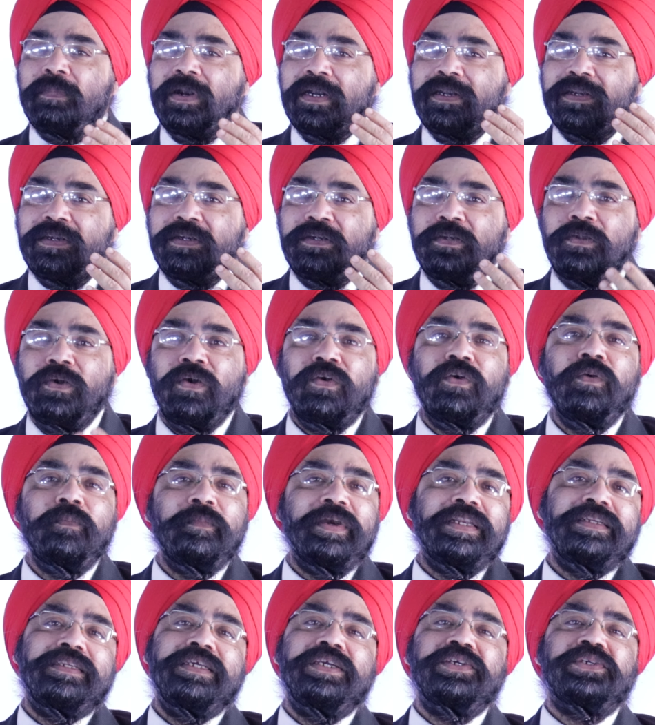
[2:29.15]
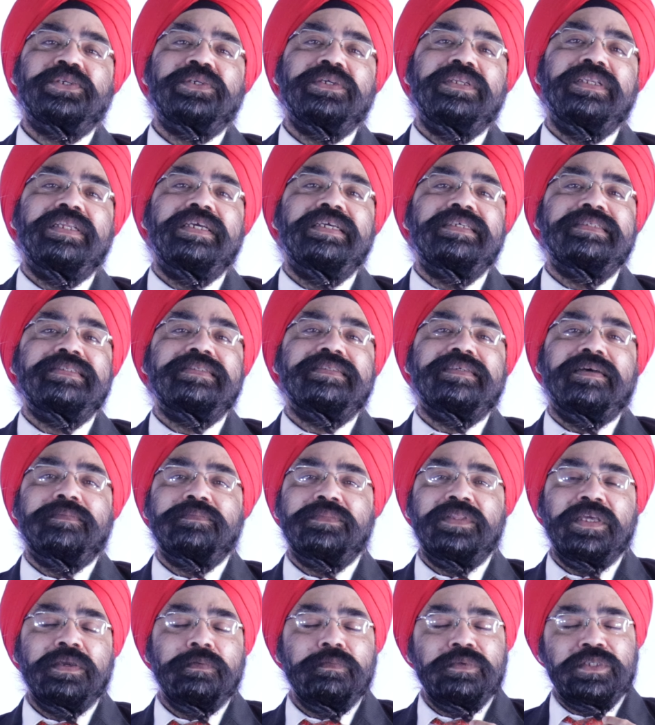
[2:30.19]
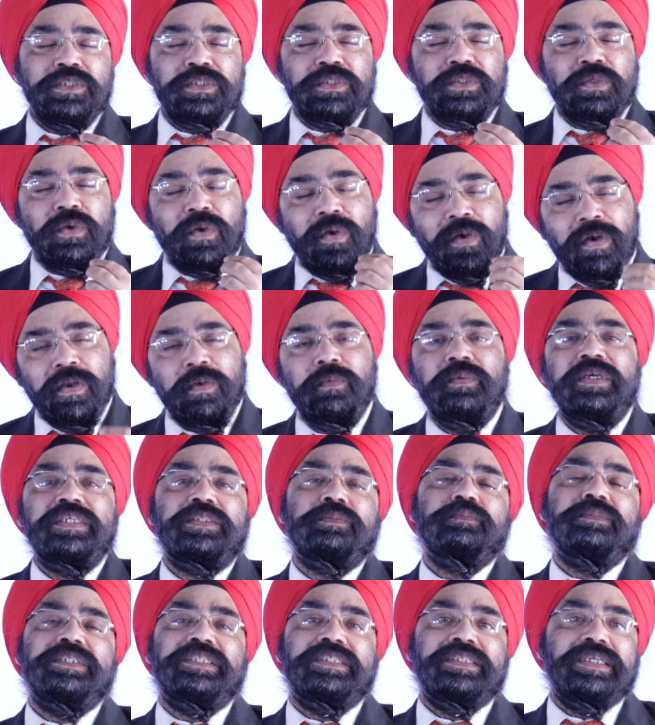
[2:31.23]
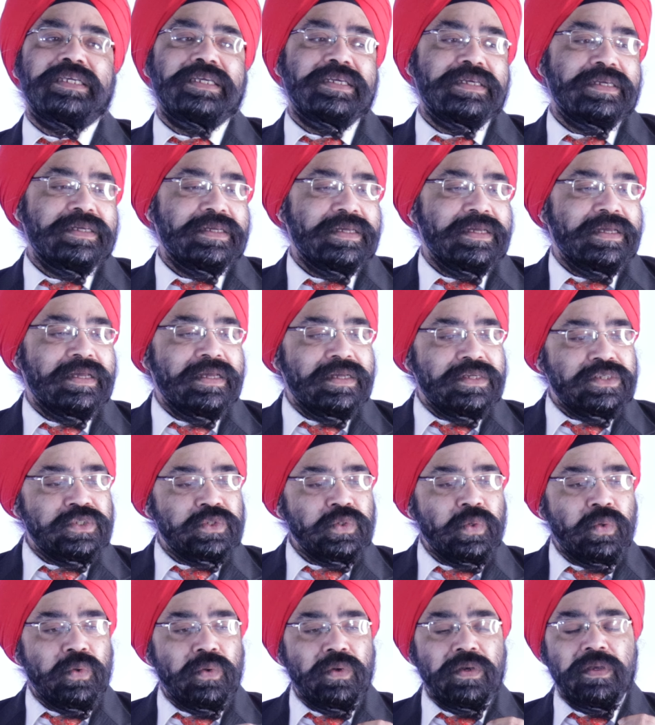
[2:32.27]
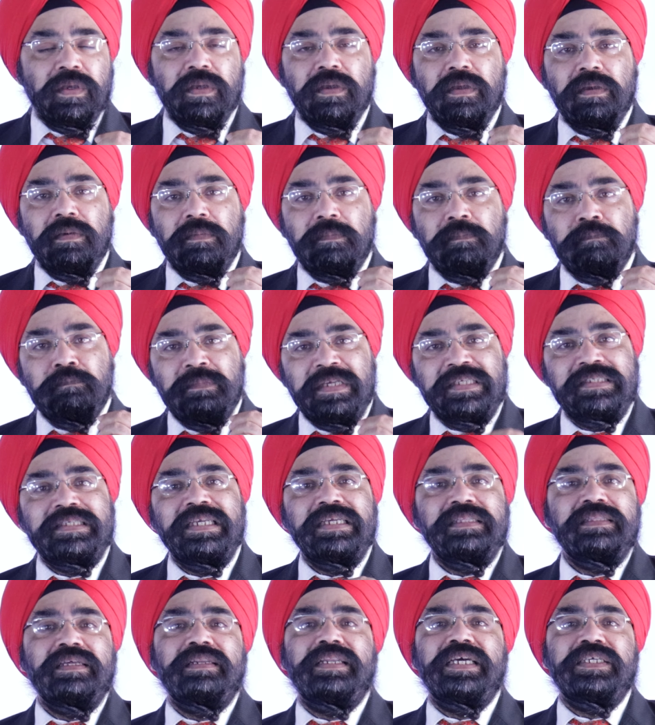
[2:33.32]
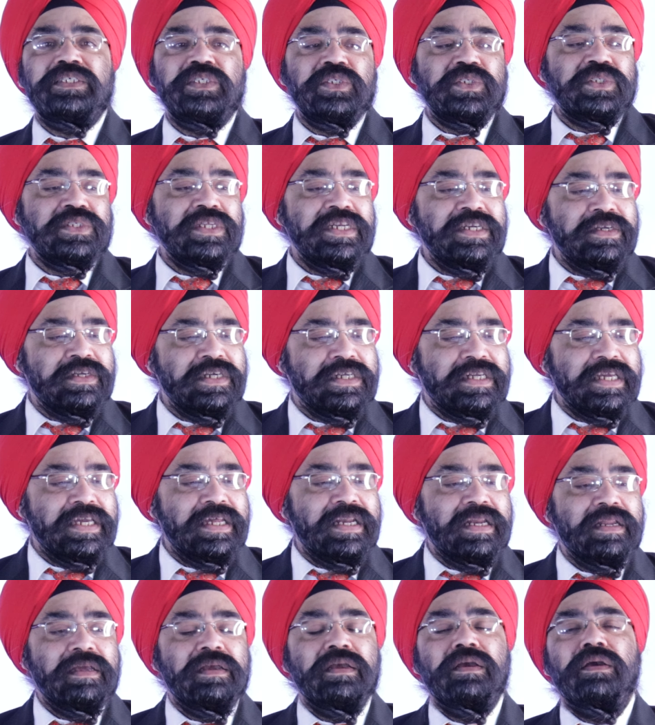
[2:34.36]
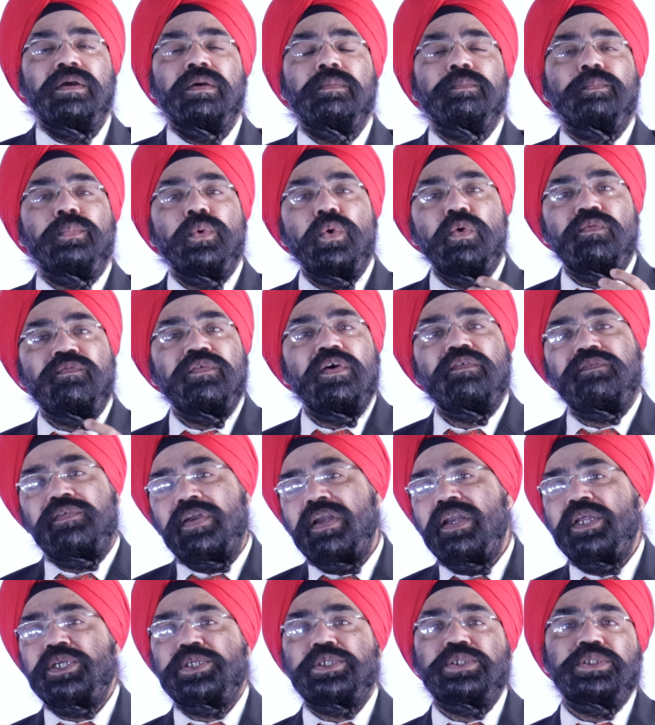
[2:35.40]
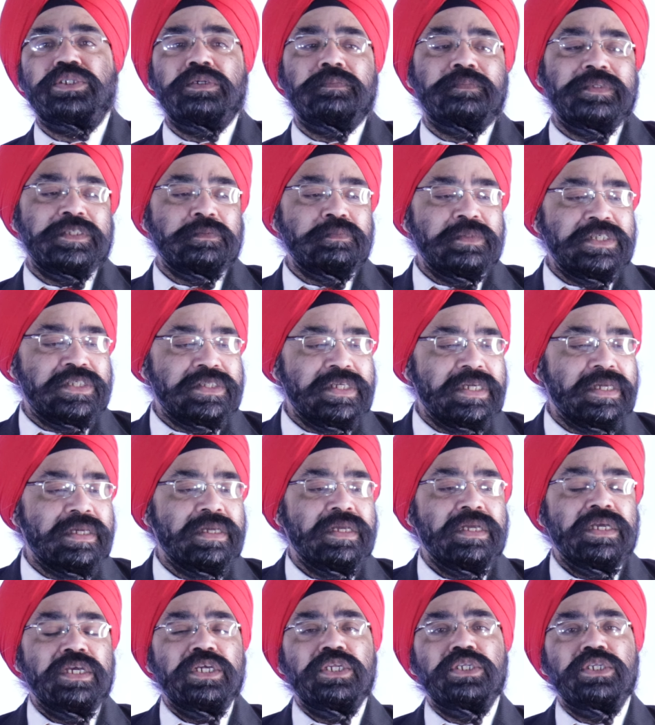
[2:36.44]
But documentation is something which is always missing. So missing the necessary detail, proof of relationship is missing,